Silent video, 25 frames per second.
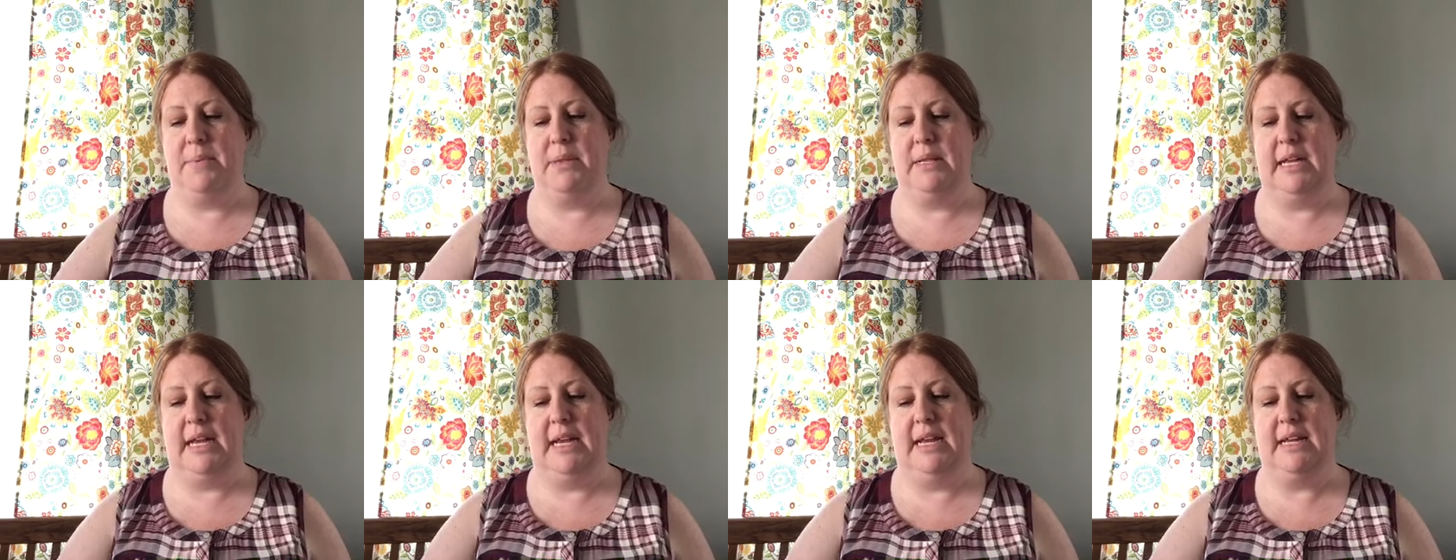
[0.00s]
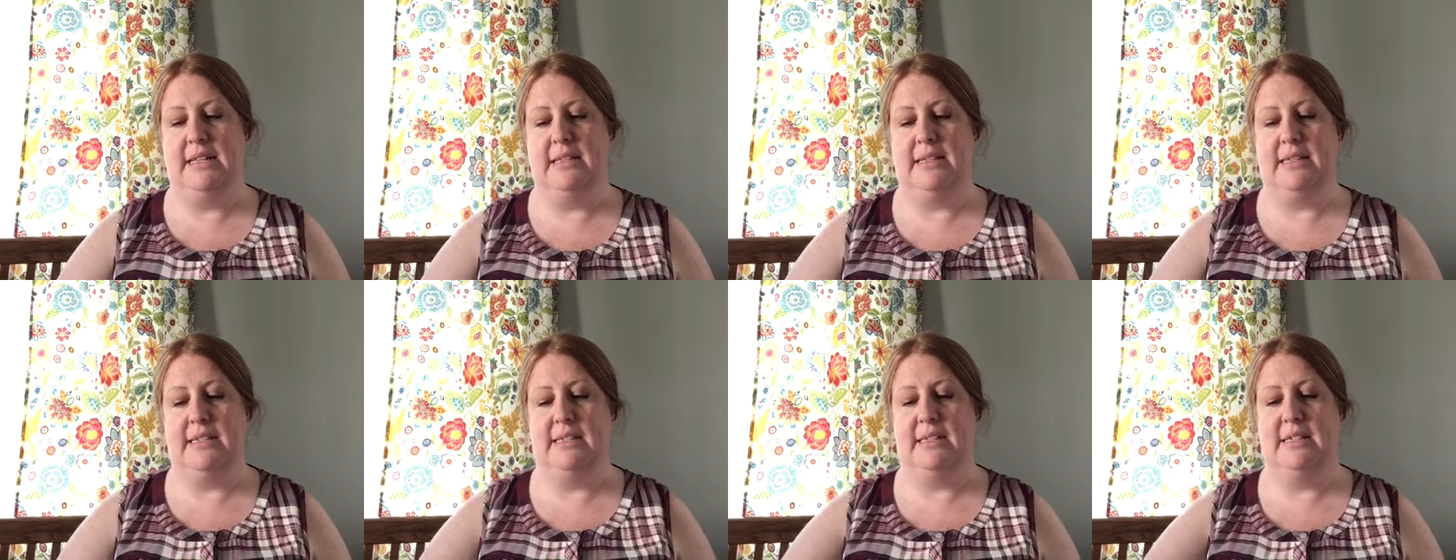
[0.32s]

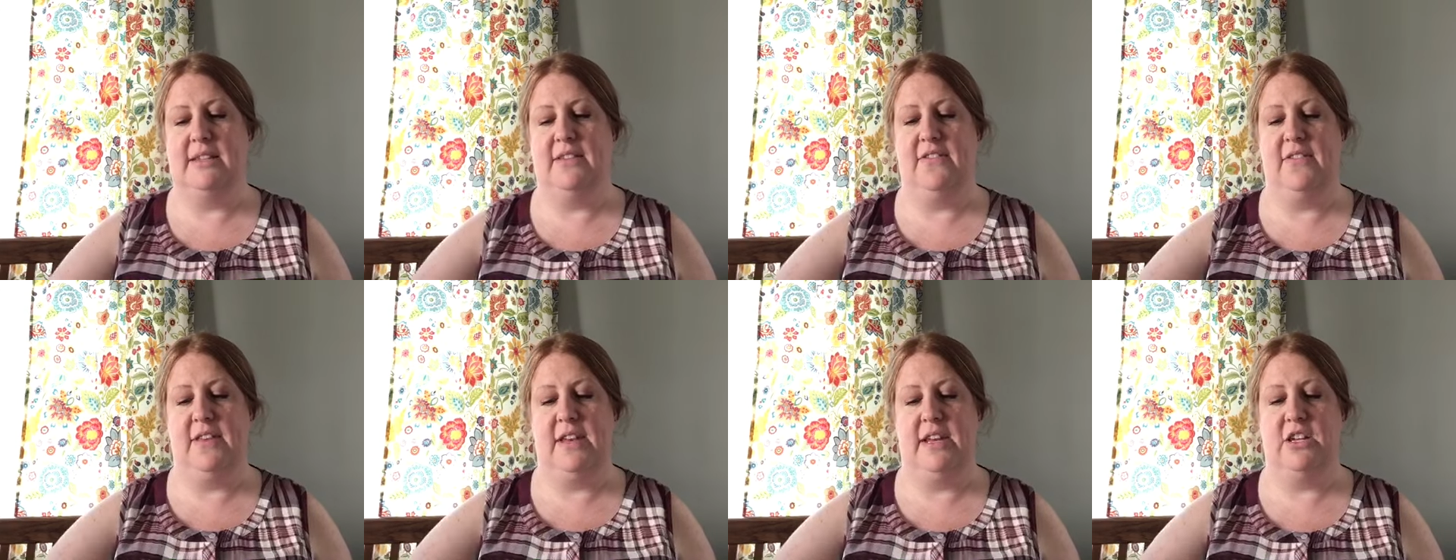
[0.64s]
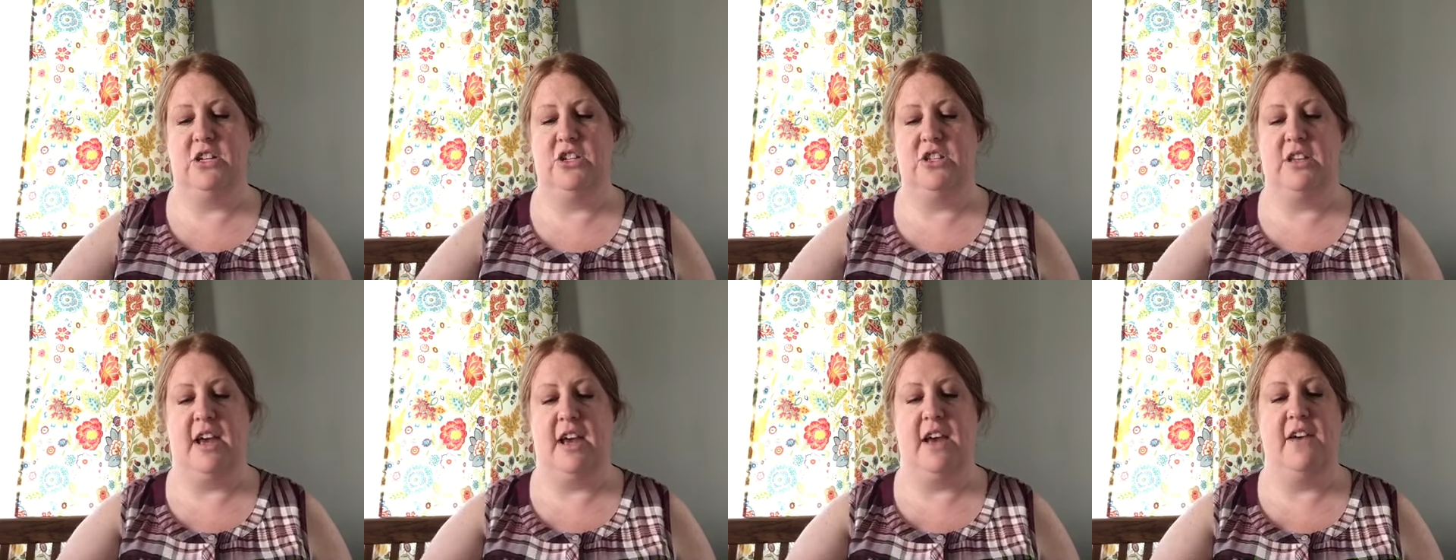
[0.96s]
plans, is to
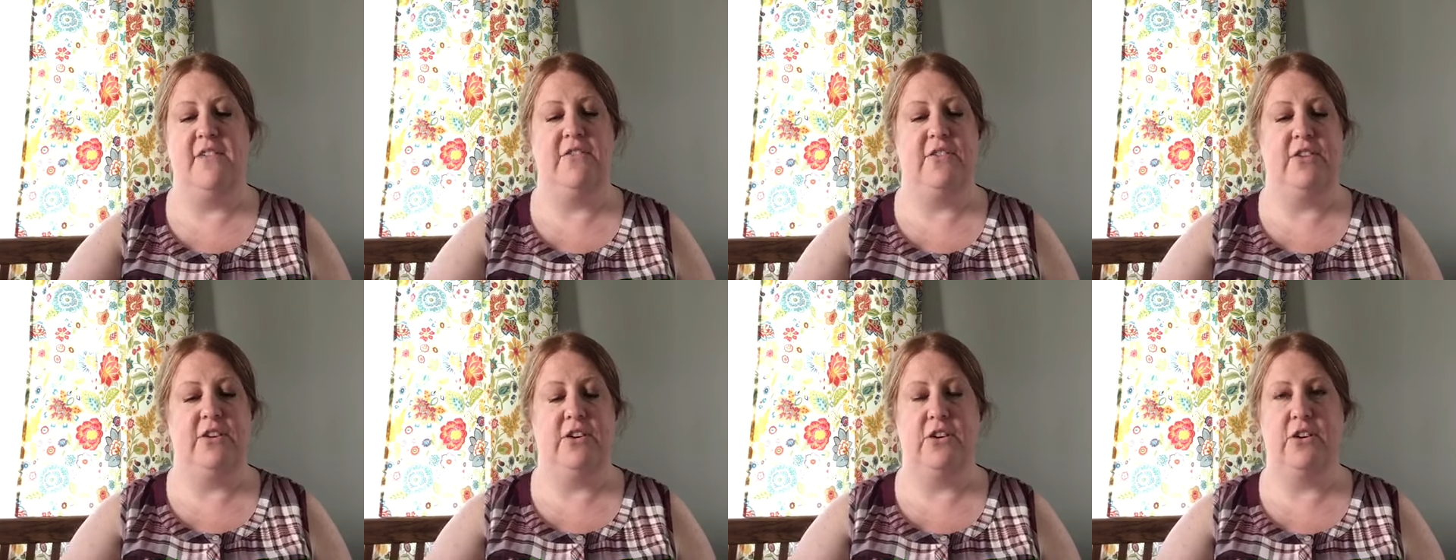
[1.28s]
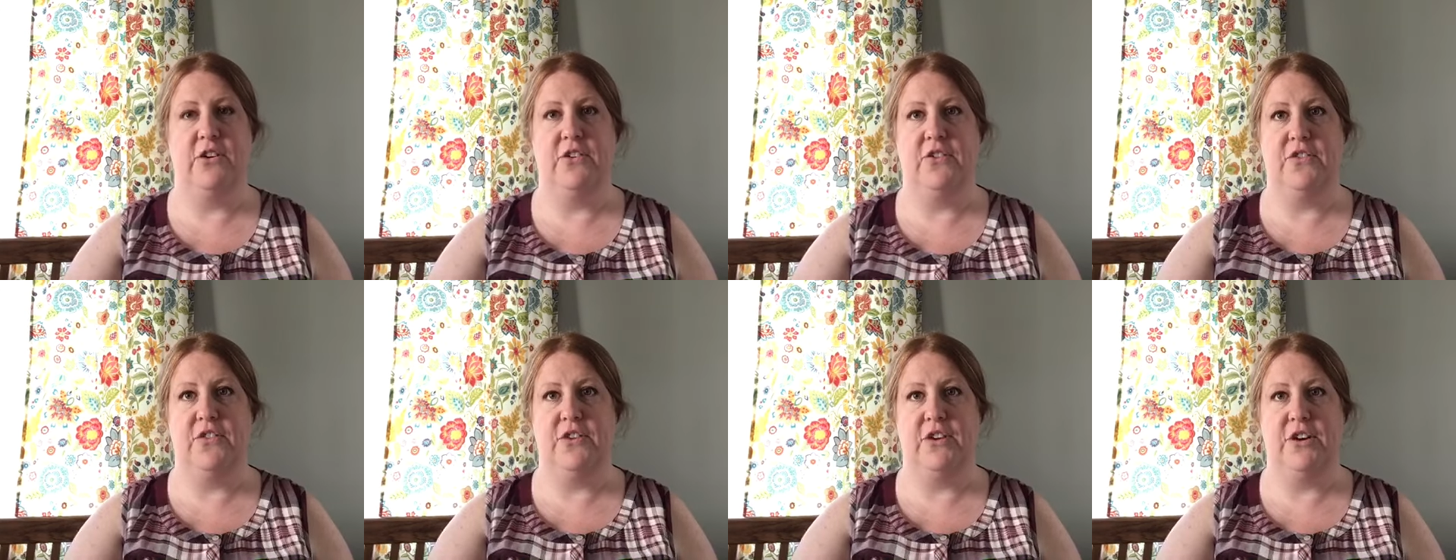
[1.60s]
finish that for
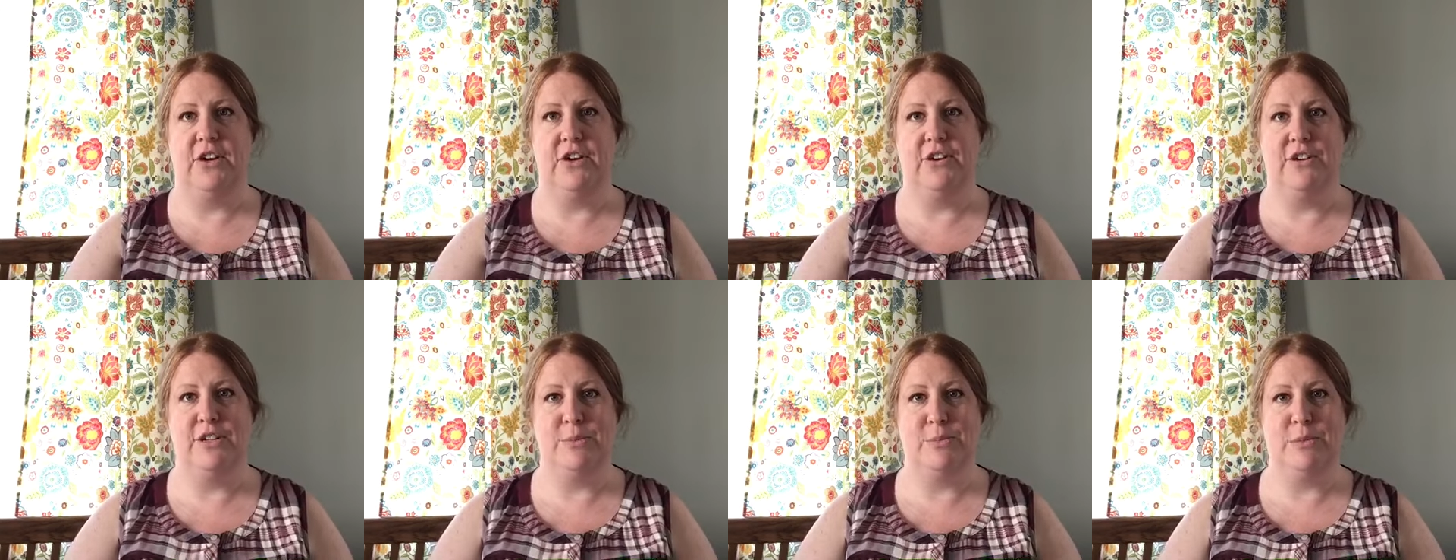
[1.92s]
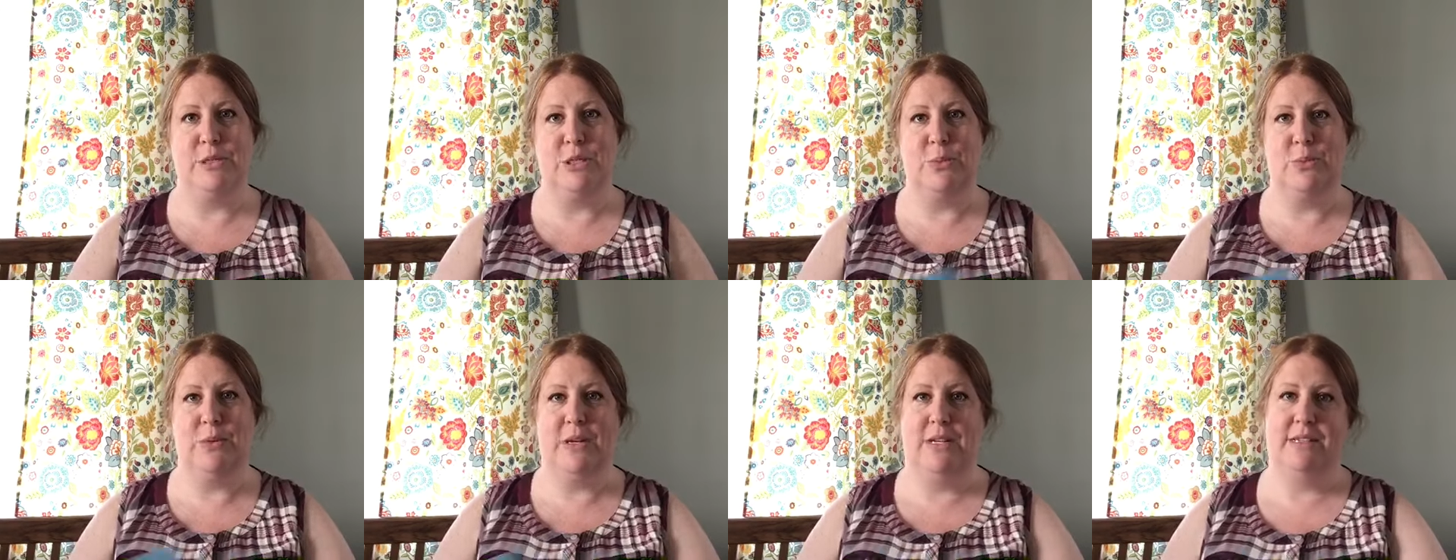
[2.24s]
her for a
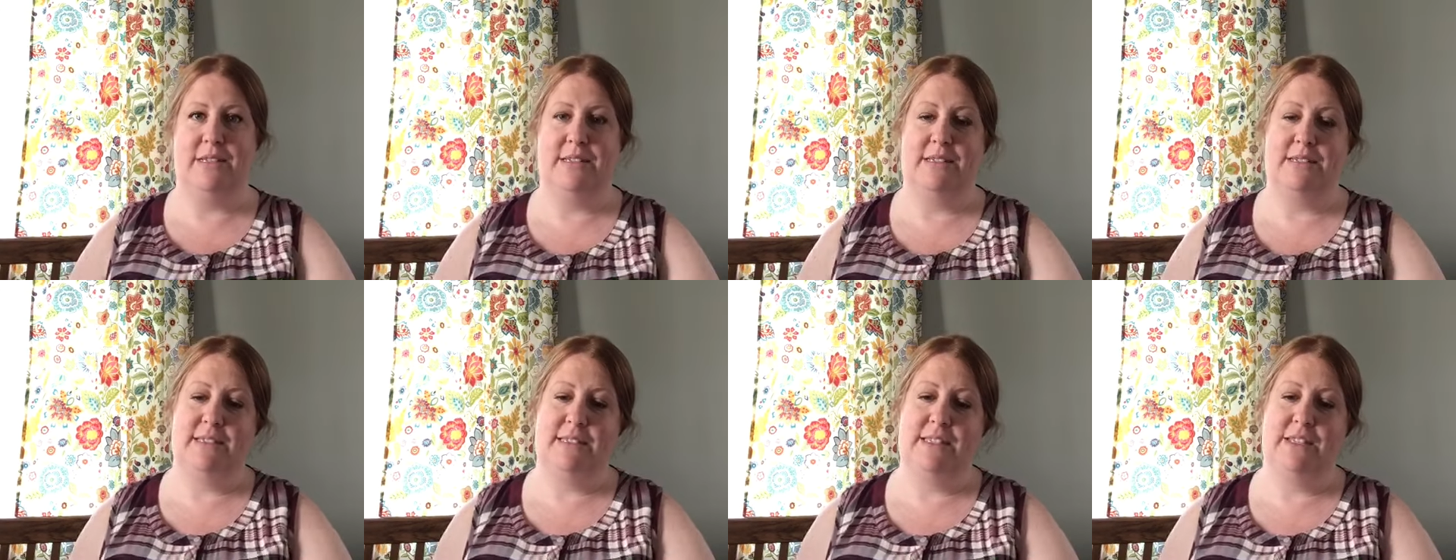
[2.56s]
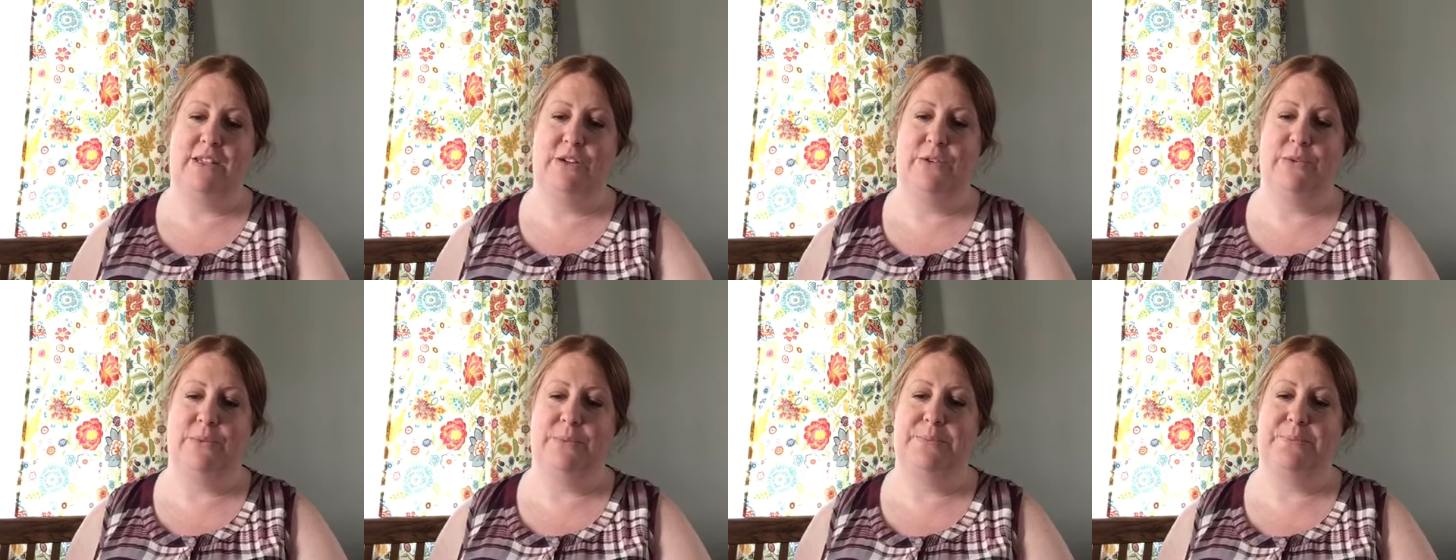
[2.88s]
Christmas present
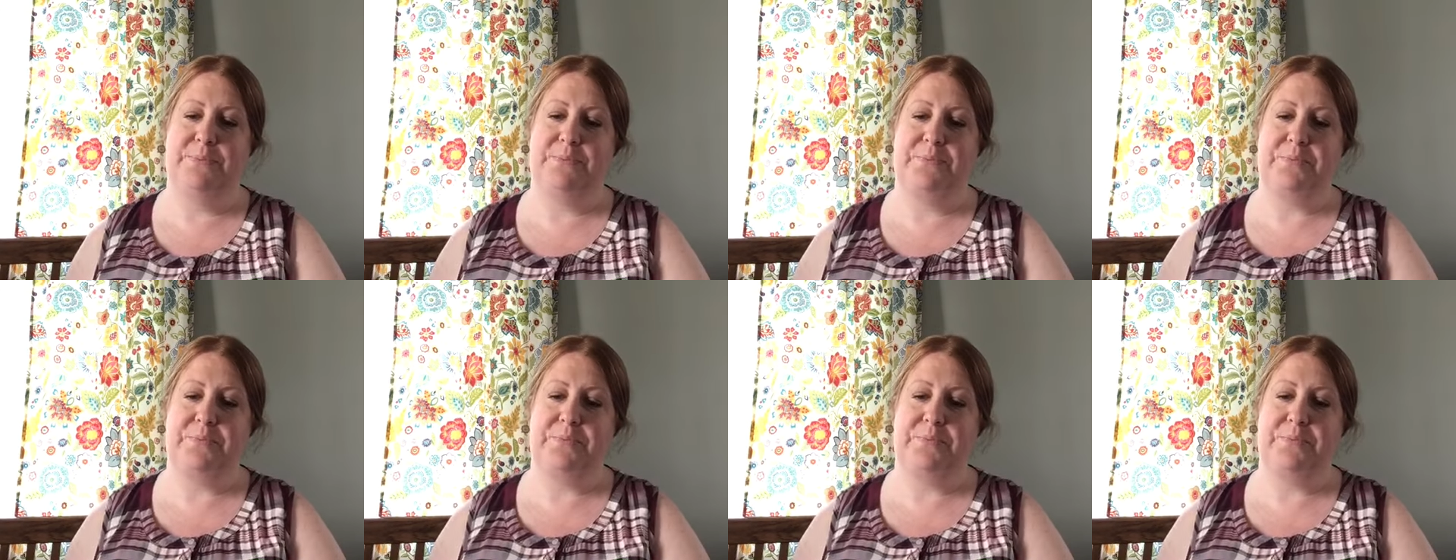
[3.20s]
too.